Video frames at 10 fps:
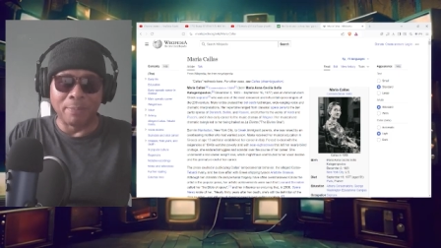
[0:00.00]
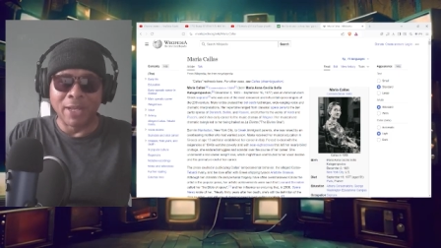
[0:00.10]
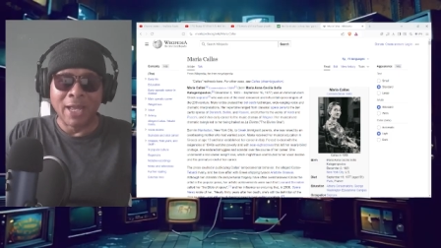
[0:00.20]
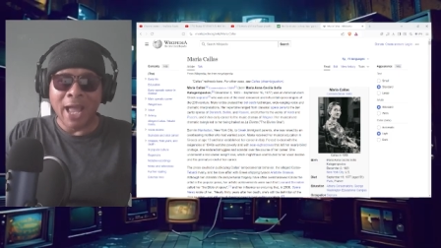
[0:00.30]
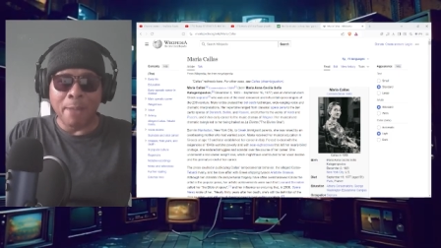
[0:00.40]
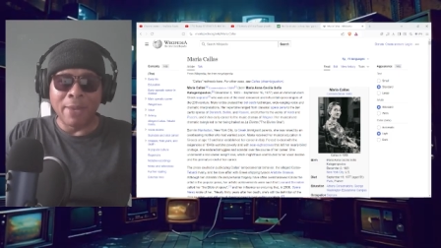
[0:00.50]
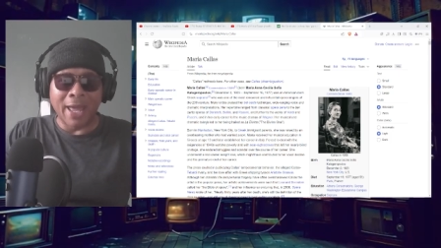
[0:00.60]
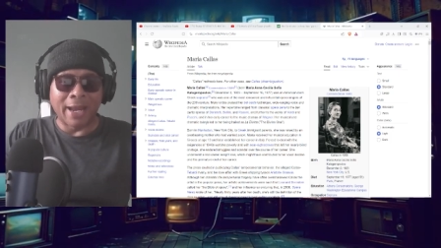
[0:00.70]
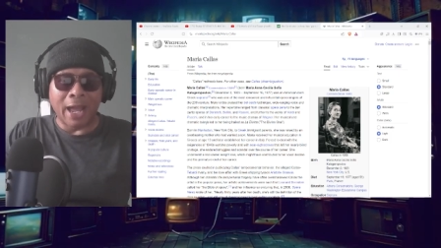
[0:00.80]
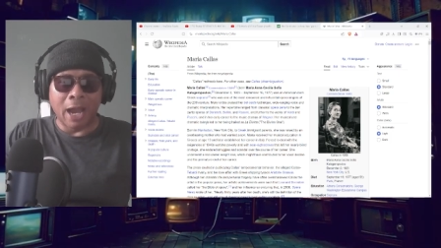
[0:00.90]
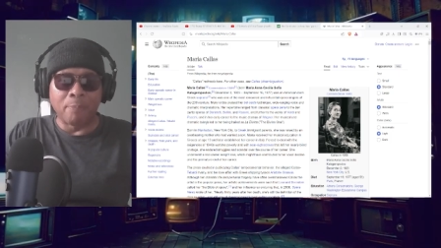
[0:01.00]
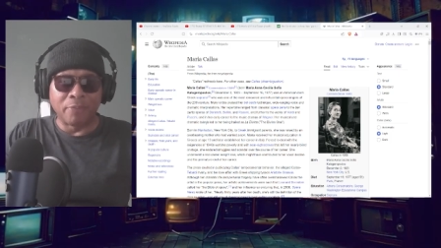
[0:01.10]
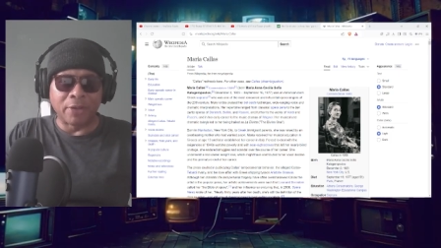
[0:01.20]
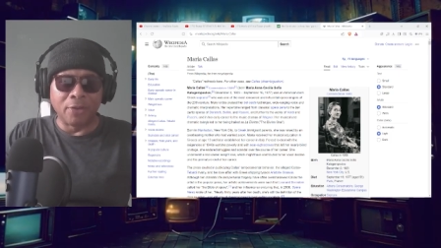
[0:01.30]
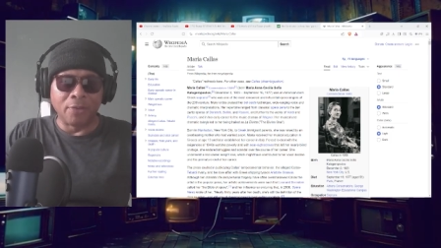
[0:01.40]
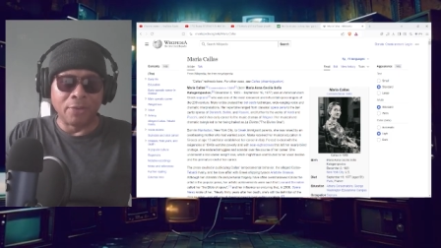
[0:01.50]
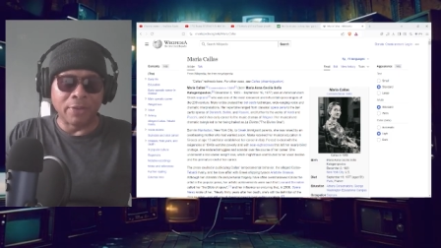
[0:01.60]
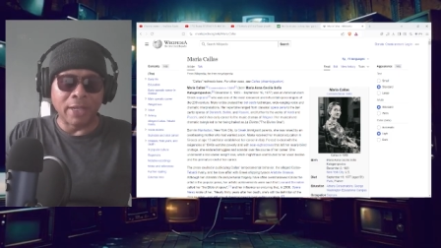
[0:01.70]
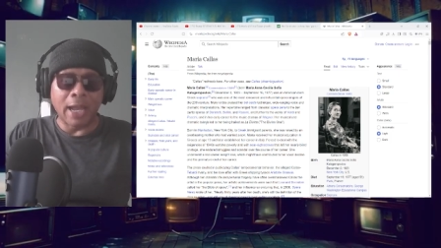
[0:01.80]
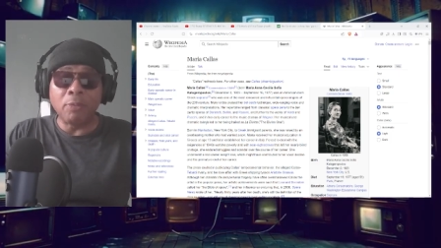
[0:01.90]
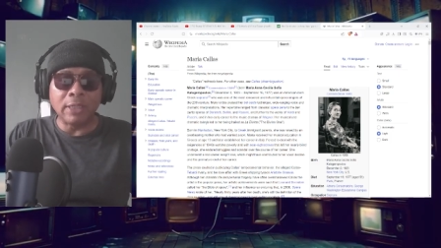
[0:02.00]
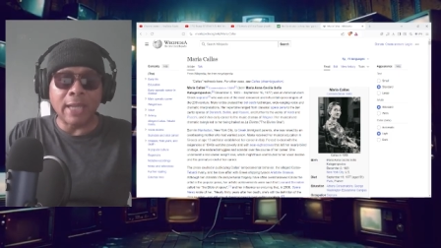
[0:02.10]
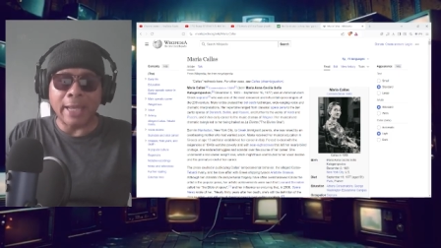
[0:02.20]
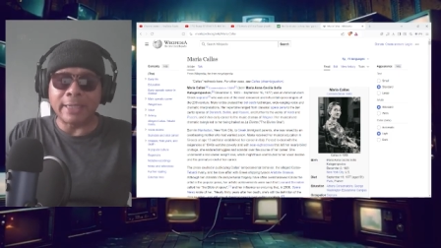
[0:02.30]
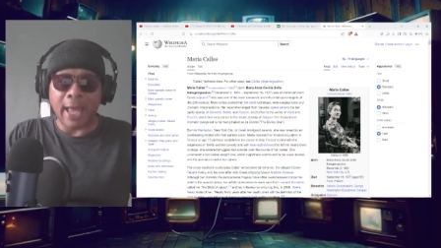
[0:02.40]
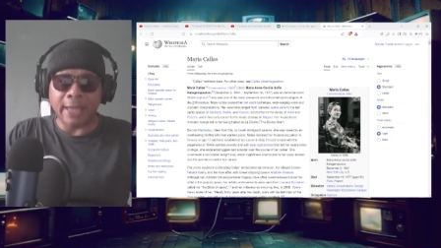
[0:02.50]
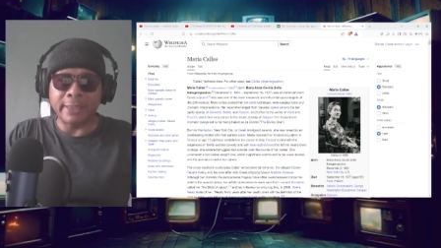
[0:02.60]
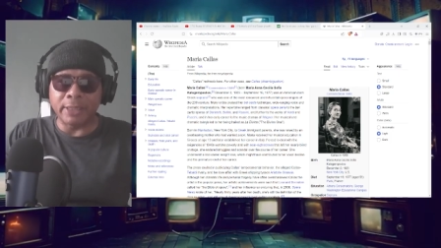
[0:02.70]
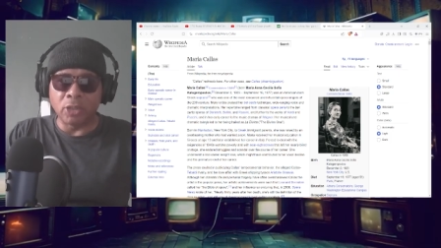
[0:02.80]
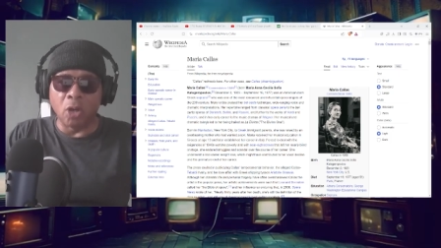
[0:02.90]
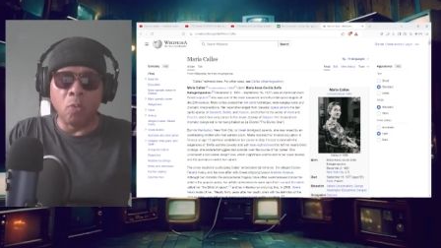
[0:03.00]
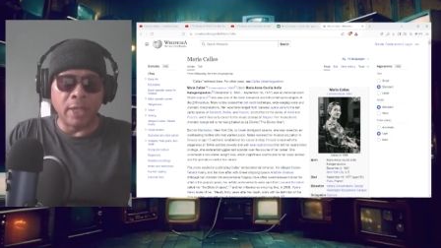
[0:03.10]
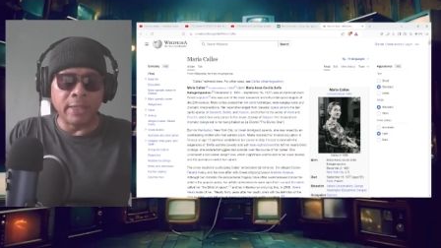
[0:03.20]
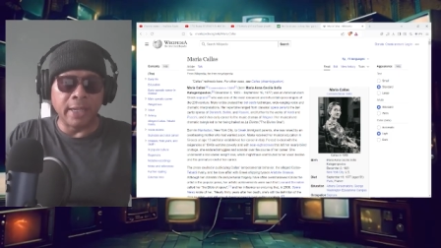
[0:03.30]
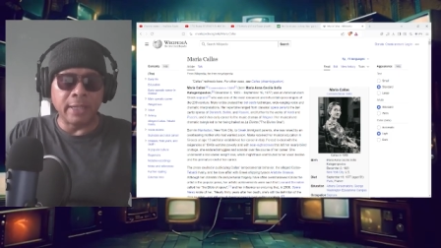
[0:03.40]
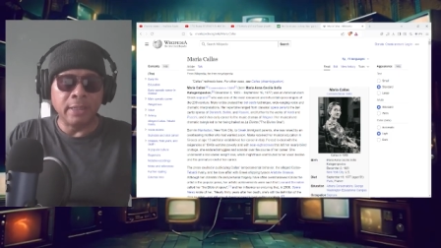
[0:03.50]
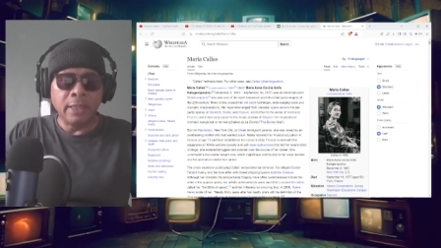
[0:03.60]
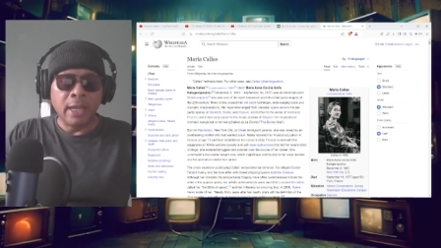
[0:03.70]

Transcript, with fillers: I'm, I'm not an opera goer, okay? I would like to actually go one day.